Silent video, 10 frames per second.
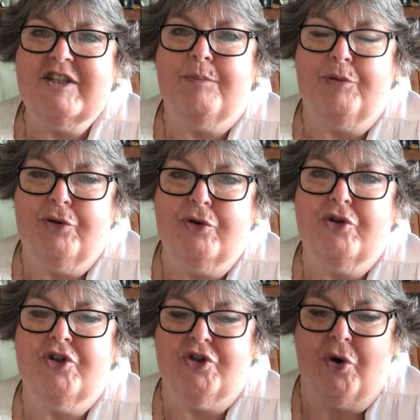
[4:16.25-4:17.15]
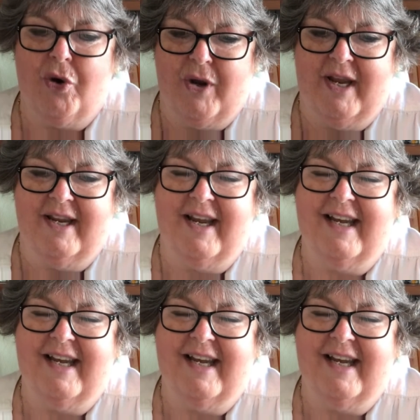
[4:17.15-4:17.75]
it pure joy.